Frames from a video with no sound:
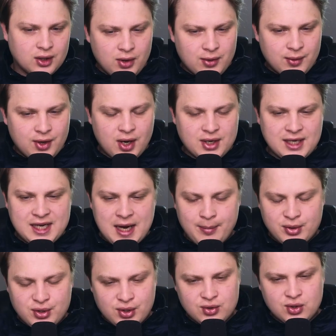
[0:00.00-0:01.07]
whether or not
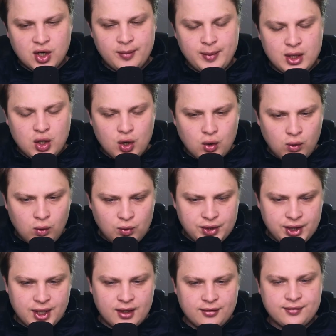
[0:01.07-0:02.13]
temperatures are going to be cold
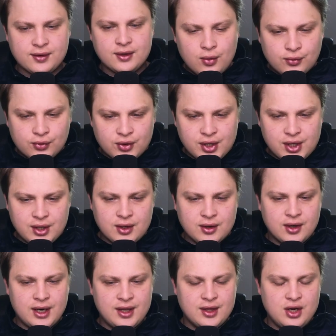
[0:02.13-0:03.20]
enough over
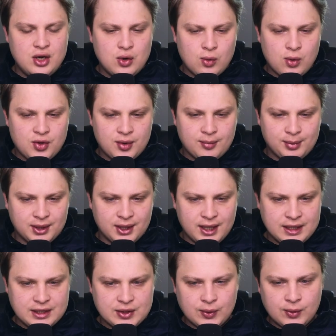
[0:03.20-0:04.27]
here in the northern
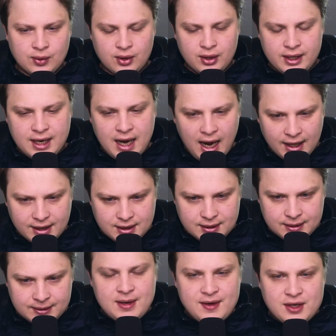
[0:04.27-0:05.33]
plains or not.
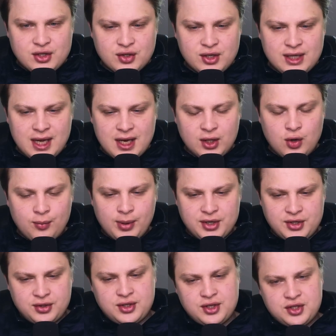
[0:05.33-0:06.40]
But eventually that low
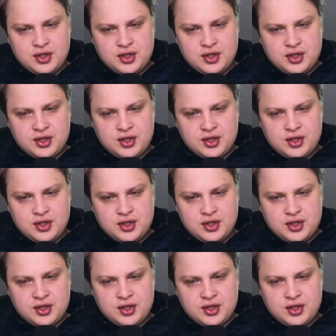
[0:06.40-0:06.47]
pressure